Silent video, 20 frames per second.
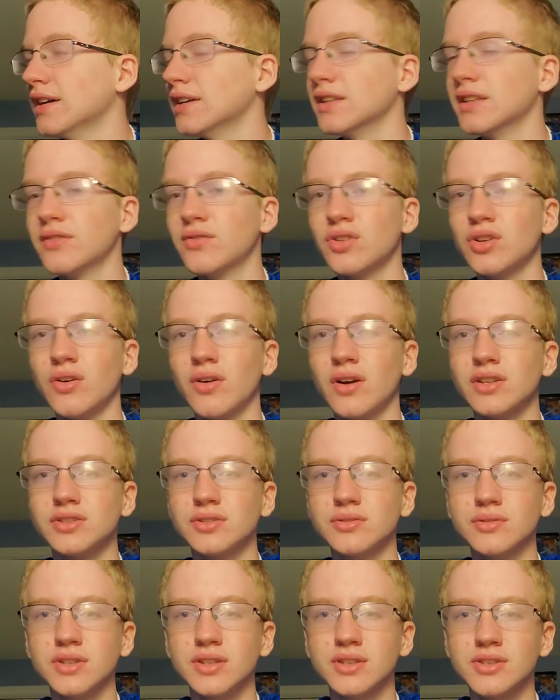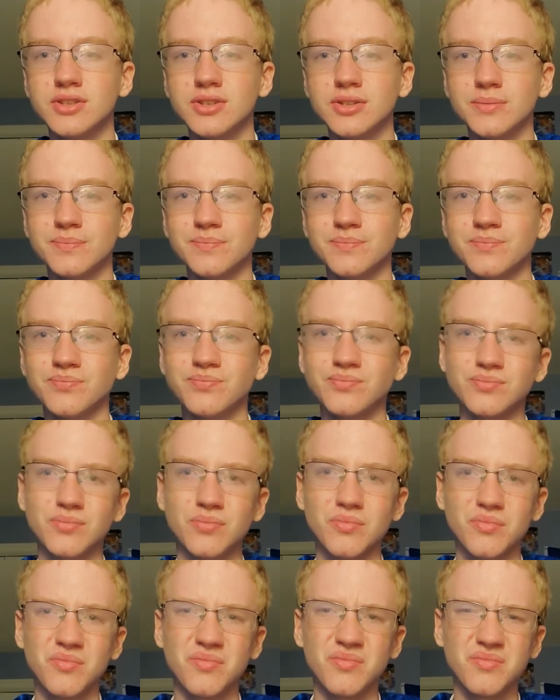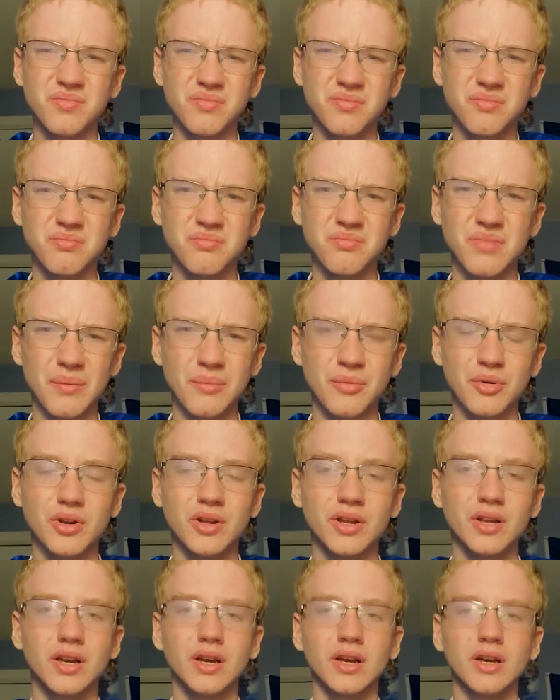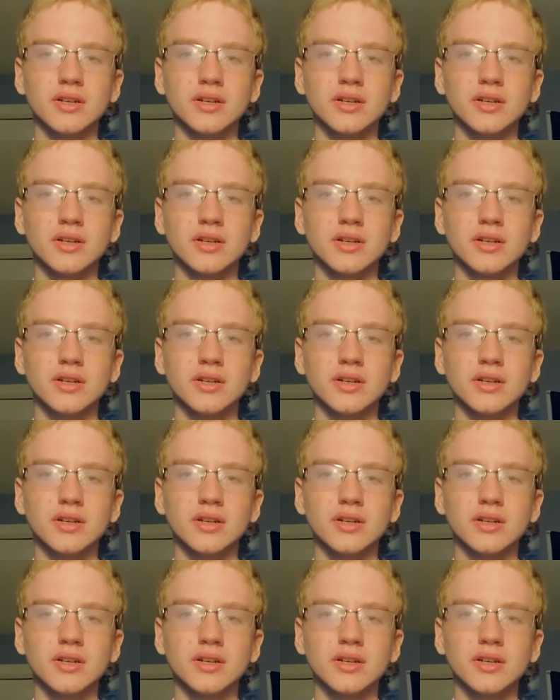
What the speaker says: even though I do need some memory